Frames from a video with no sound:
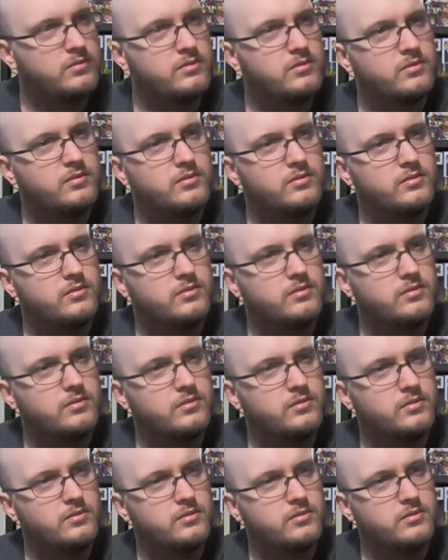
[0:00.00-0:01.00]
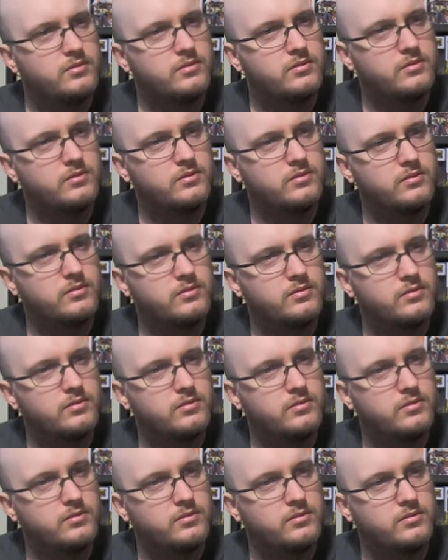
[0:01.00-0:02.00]

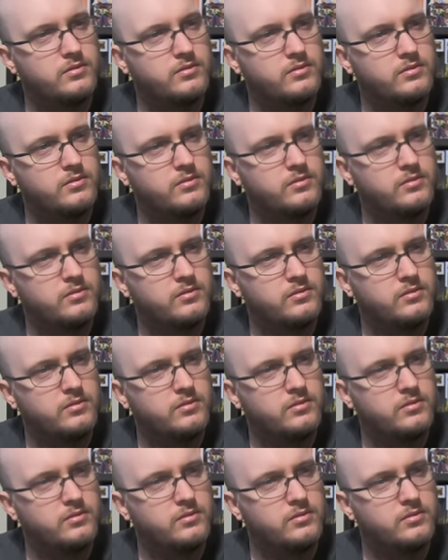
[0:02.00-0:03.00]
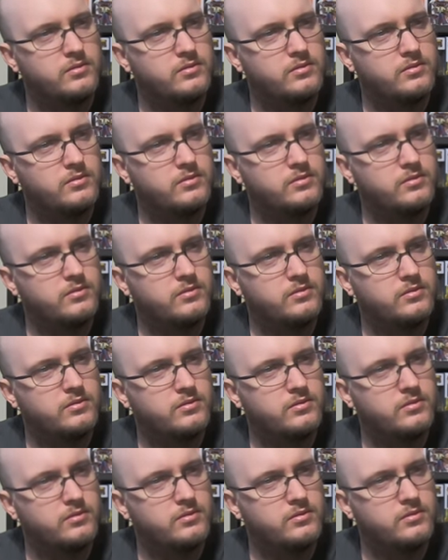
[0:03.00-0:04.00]

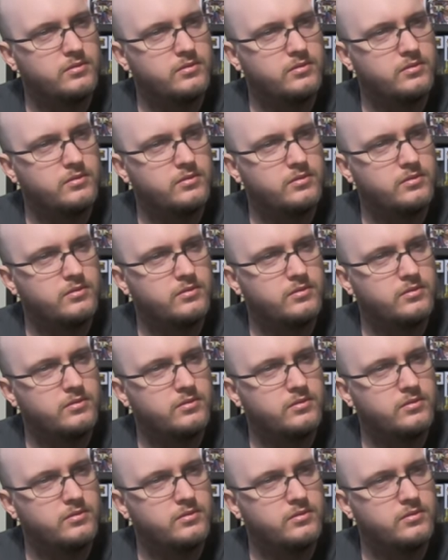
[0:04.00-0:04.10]
[no speech]